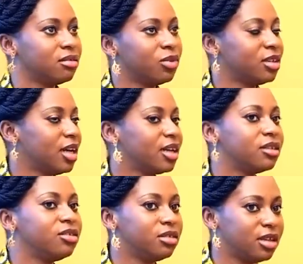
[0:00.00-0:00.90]
what
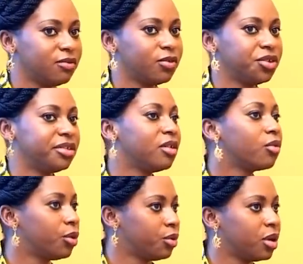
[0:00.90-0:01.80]
target you set for
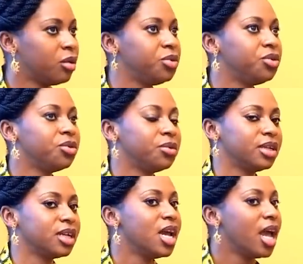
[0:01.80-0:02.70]
yourself, God will help you do it.